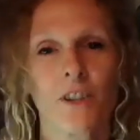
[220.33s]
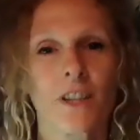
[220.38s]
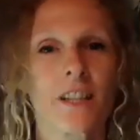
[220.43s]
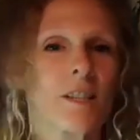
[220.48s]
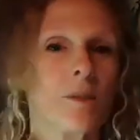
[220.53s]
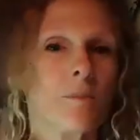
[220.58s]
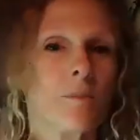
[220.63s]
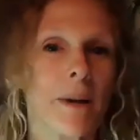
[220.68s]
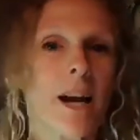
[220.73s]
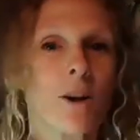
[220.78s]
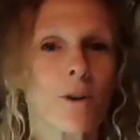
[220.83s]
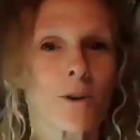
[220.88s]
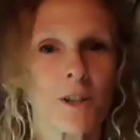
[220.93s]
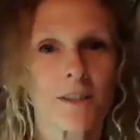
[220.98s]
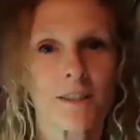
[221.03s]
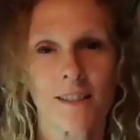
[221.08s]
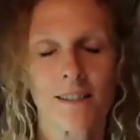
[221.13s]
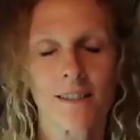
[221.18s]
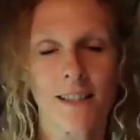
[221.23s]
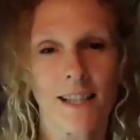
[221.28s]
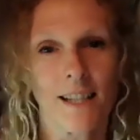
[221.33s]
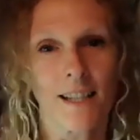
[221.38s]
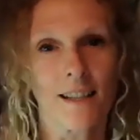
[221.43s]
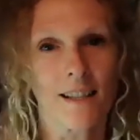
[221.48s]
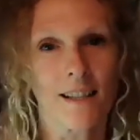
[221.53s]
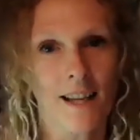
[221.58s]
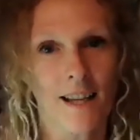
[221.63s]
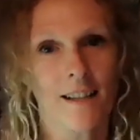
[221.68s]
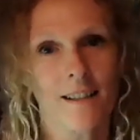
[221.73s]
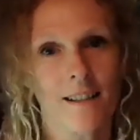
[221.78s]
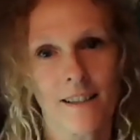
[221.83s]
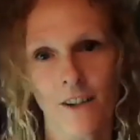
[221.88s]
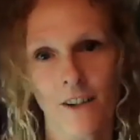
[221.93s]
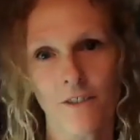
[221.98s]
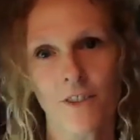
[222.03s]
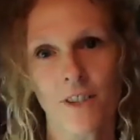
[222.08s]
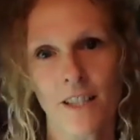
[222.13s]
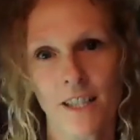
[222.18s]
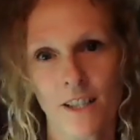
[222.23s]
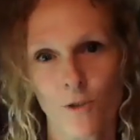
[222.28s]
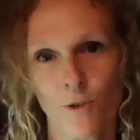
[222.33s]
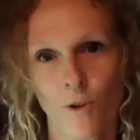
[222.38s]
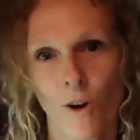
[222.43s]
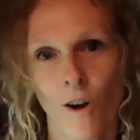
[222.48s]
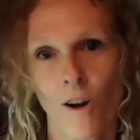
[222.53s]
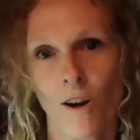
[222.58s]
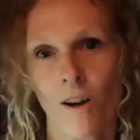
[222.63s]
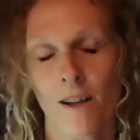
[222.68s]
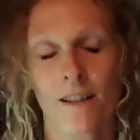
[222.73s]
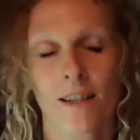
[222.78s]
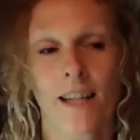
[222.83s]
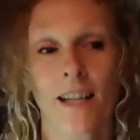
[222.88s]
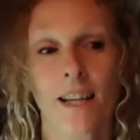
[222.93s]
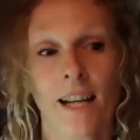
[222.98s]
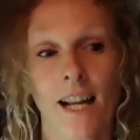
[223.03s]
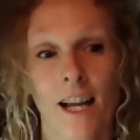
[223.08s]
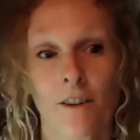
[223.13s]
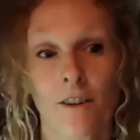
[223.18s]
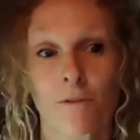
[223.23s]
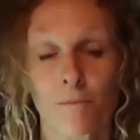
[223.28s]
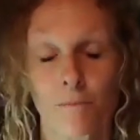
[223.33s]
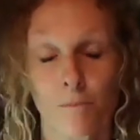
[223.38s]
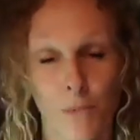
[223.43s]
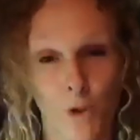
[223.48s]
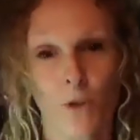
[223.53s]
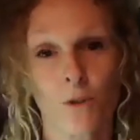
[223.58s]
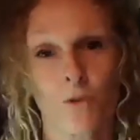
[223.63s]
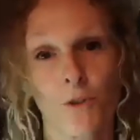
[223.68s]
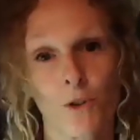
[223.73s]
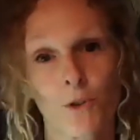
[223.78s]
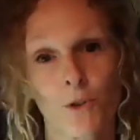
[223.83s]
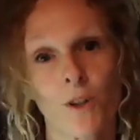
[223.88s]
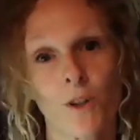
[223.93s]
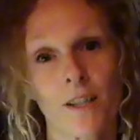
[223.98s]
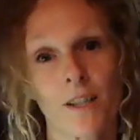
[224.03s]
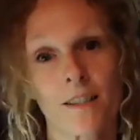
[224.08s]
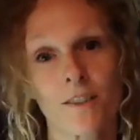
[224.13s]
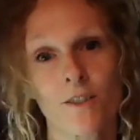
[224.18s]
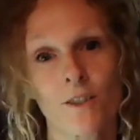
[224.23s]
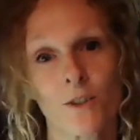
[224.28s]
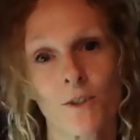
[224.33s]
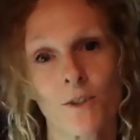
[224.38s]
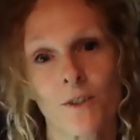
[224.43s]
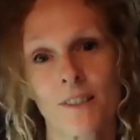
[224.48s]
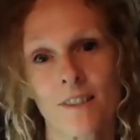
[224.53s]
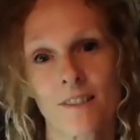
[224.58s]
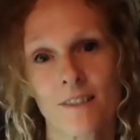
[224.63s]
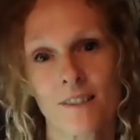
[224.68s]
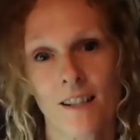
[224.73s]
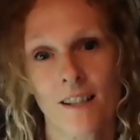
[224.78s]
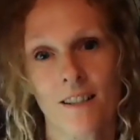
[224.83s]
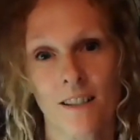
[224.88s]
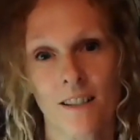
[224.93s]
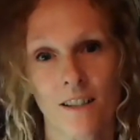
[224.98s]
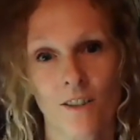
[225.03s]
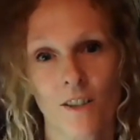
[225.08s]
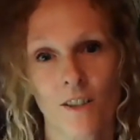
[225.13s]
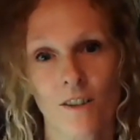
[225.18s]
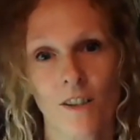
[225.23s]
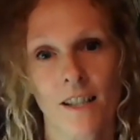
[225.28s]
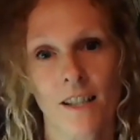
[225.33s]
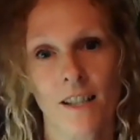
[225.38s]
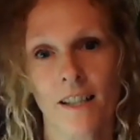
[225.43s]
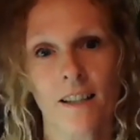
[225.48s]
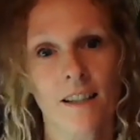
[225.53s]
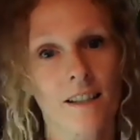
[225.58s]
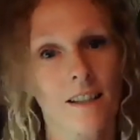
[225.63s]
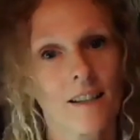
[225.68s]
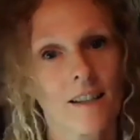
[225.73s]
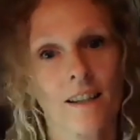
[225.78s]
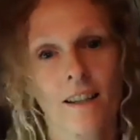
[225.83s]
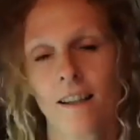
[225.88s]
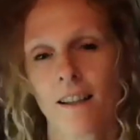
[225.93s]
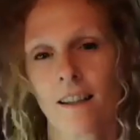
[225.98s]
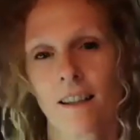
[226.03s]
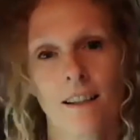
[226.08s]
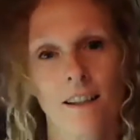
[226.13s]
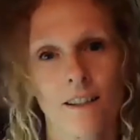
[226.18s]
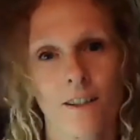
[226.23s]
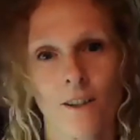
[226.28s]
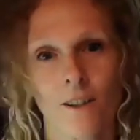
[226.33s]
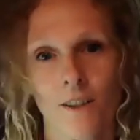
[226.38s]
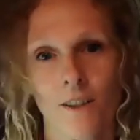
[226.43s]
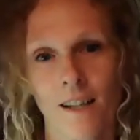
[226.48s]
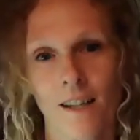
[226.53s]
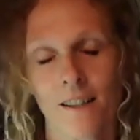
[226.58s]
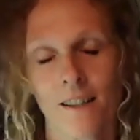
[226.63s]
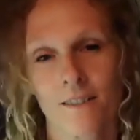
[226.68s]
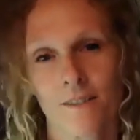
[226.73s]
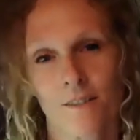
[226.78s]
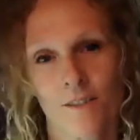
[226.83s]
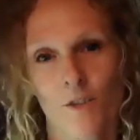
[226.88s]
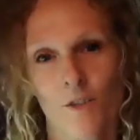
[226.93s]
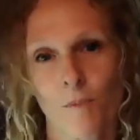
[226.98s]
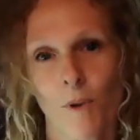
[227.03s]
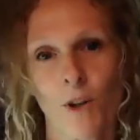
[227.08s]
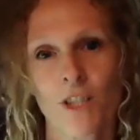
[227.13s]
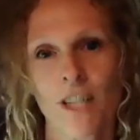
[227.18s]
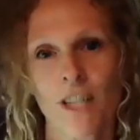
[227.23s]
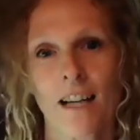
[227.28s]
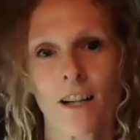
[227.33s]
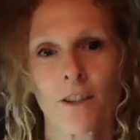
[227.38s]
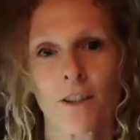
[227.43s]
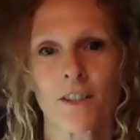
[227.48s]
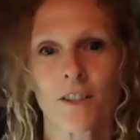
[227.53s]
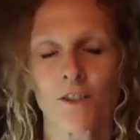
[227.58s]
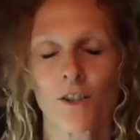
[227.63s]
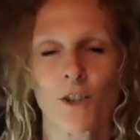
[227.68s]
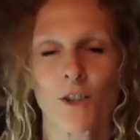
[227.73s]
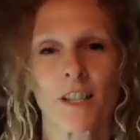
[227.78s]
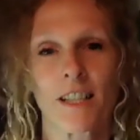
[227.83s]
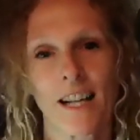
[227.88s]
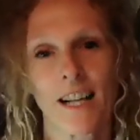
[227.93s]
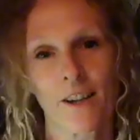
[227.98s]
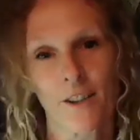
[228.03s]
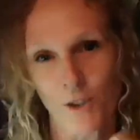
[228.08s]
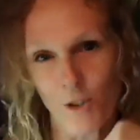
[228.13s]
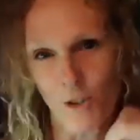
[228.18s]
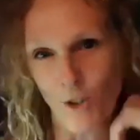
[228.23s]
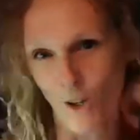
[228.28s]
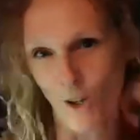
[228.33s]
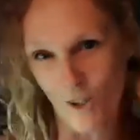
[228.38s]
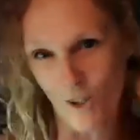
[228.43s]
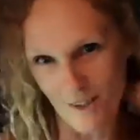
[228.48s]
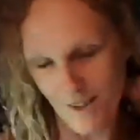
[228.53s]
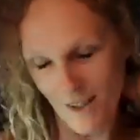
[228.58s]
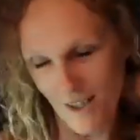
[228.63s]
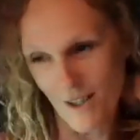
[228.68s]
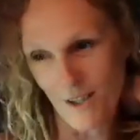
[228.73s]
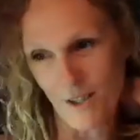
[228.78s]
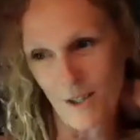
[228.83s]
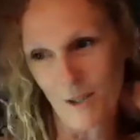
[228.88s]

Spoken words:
feeling empowered that they can definitely draw, and they can have beautiful drawings too. And it's not going to look like, a small child is learning how to draw.